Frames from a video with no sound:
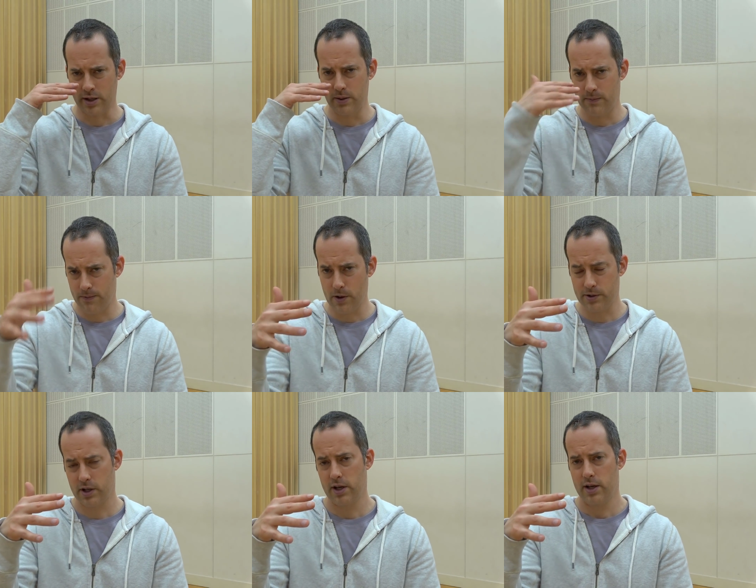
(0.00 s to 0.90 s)
You
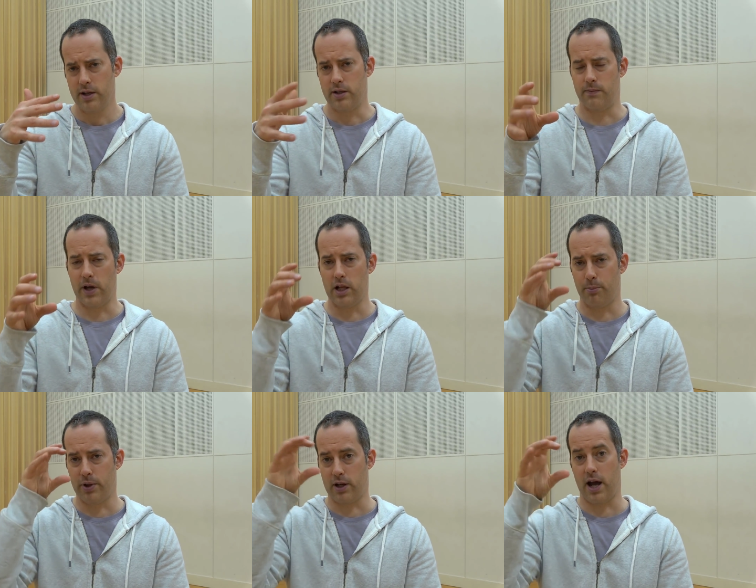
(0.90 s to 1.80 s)
first
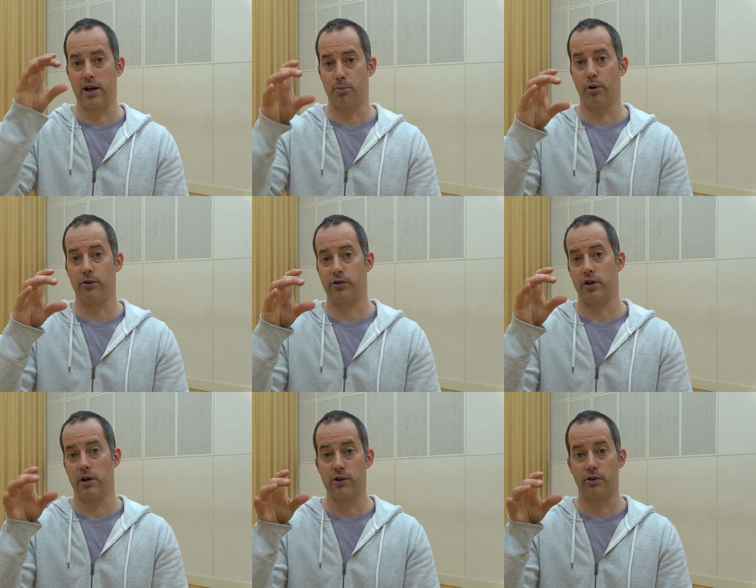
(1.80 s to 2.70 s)
develop the kind of
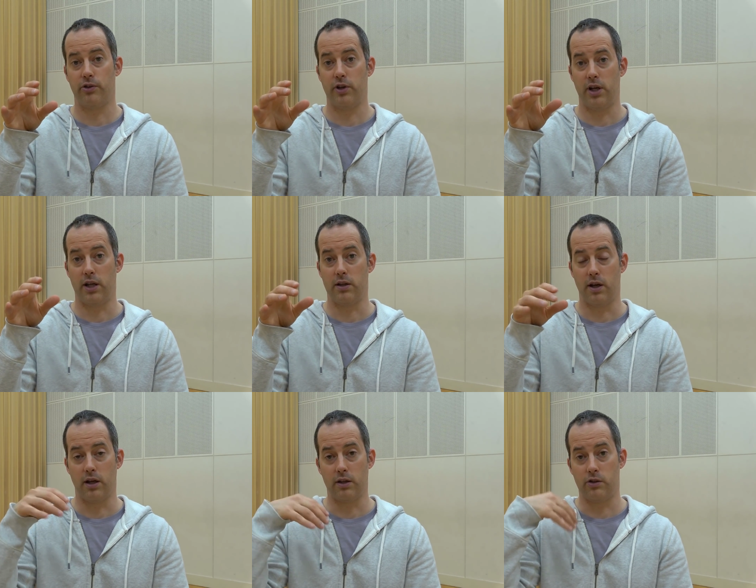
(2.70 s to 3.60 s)
person you're interested in.
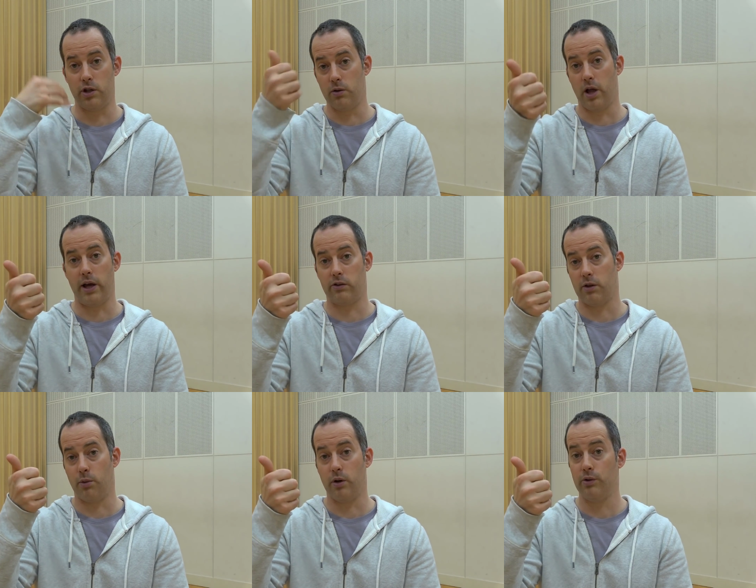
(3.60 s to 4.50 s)
Like, do you like
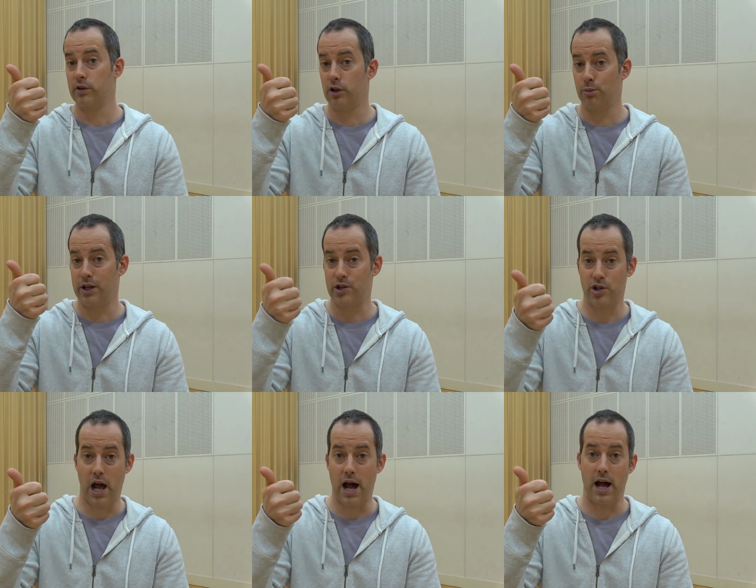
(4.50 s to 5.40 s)
someone who's a little bit
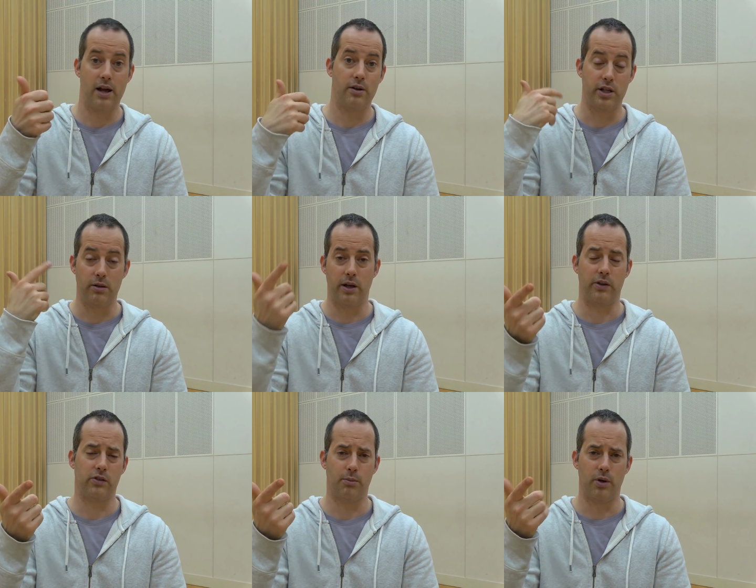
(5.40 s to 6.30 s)
shy? Or do you
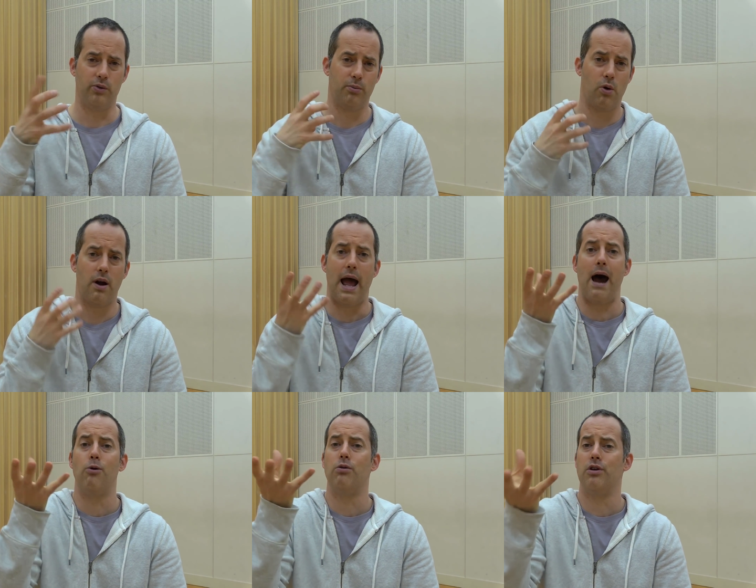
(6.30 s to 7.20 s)
like someone who's more
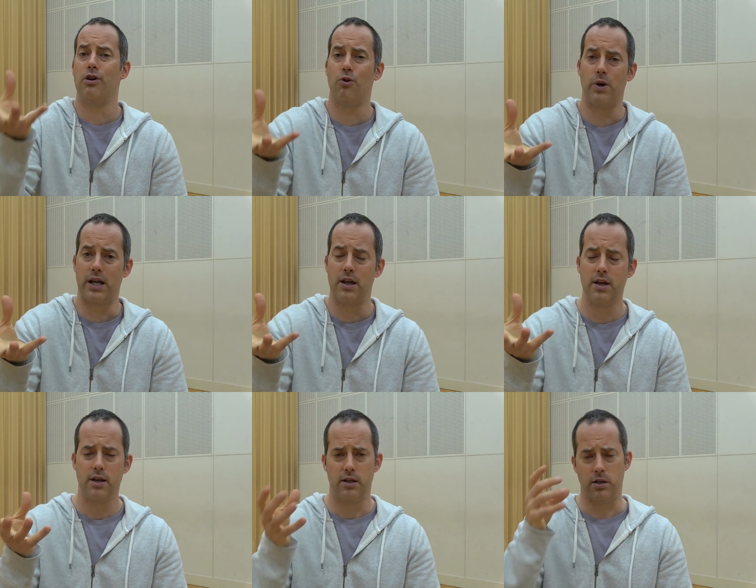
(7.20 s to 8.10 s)
outgoing?
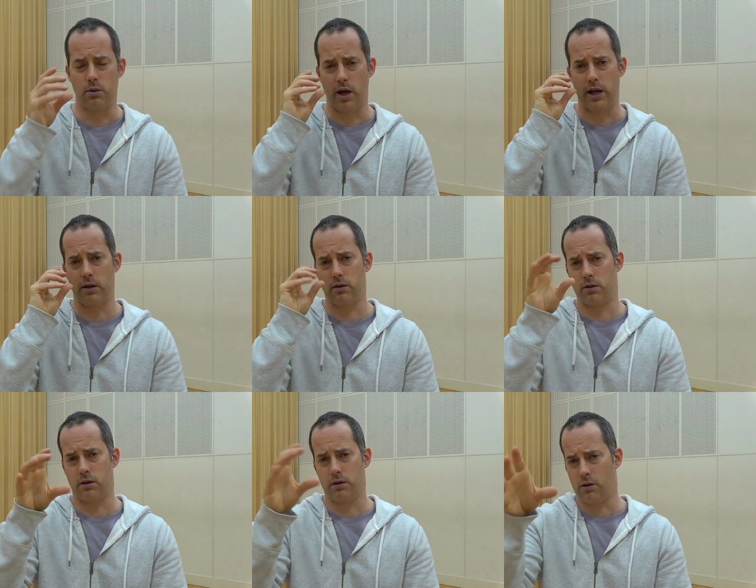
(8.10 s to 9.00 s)
Do you
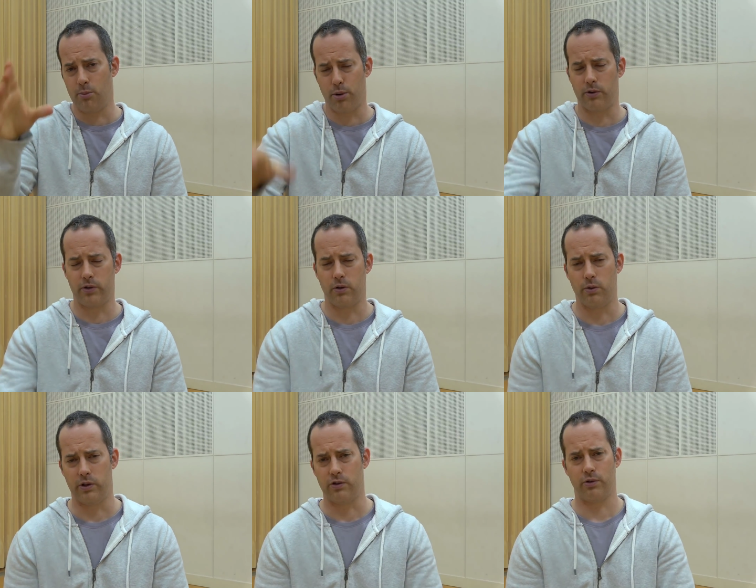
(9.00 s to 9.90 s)
like, you know, a person
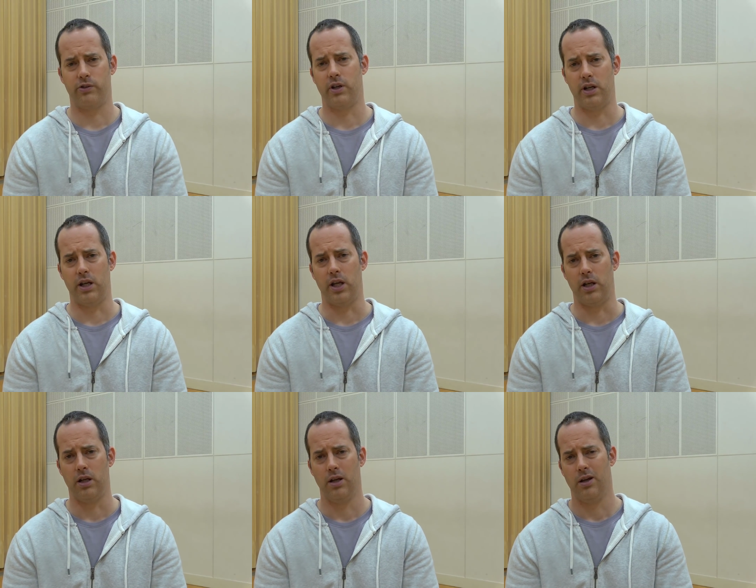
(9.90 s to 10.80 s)
who is interested
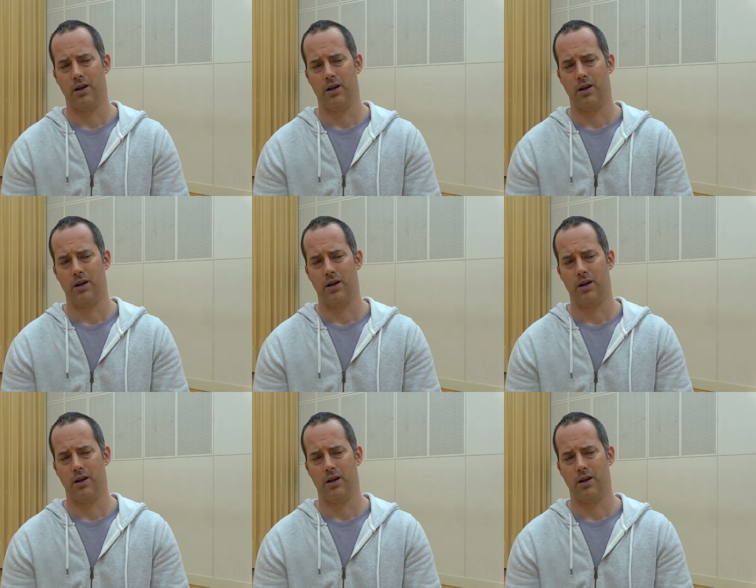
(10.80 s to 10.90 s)
in